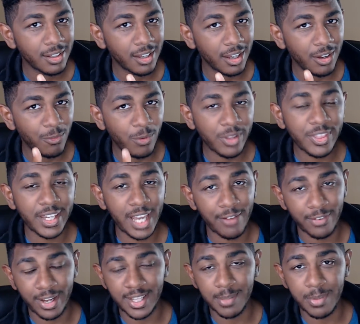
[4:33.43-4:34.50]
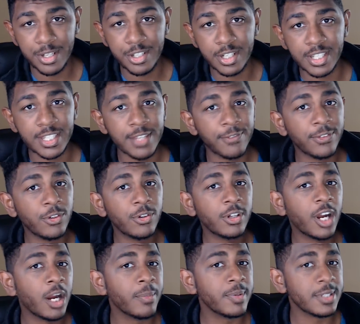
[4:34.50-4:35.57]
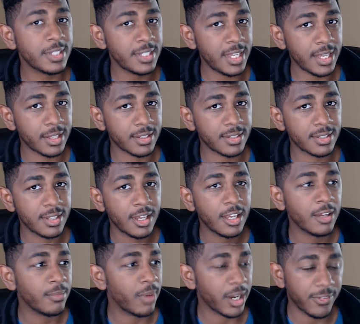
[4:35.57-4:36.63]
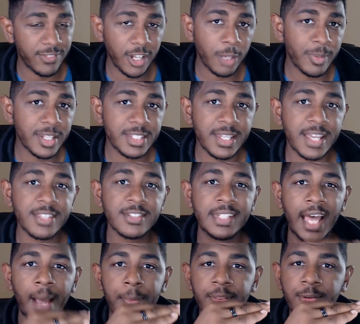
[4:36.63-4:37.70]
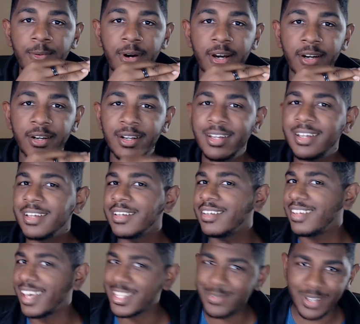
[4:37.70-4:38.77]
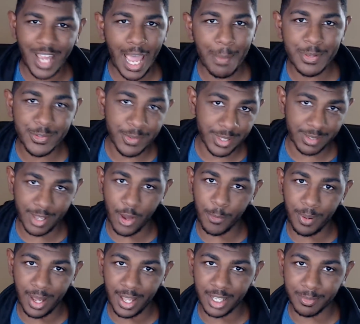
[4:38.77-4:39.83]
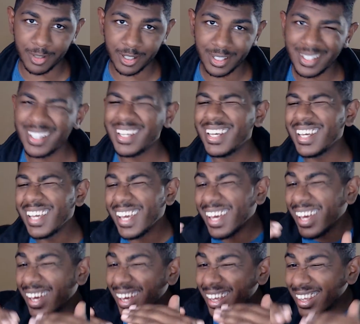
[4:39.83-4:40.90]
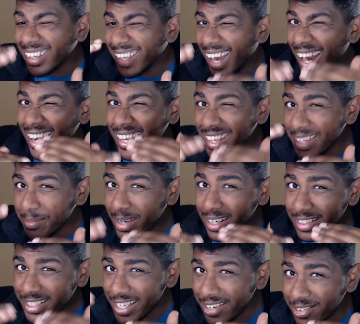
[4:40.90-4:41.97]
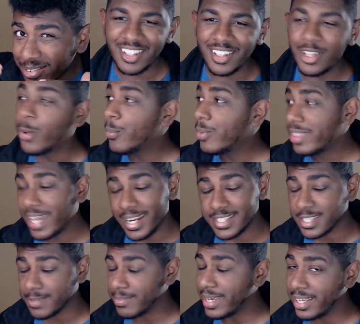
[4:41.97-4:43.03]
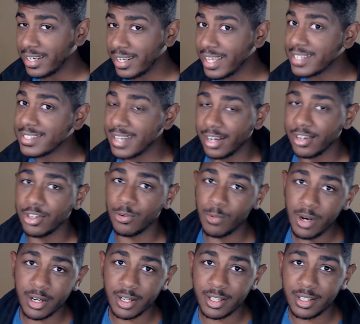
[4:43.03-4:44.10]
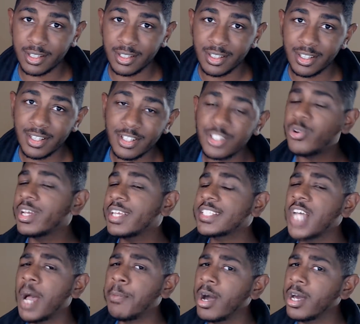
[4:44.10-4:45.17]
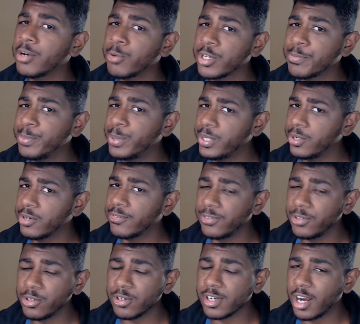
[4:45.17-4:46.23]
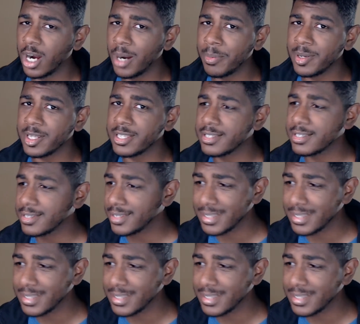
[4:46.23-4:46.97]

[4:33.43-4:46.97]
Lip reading: one thing I forgot to mention is that fluorocarbon sinks, monofilament stays on top of the water. Guess what happens with the copolymer? Kind of in the middle too. But that doesn't mean it's not gonna work. Doing a topwater with pure fluorocarbon is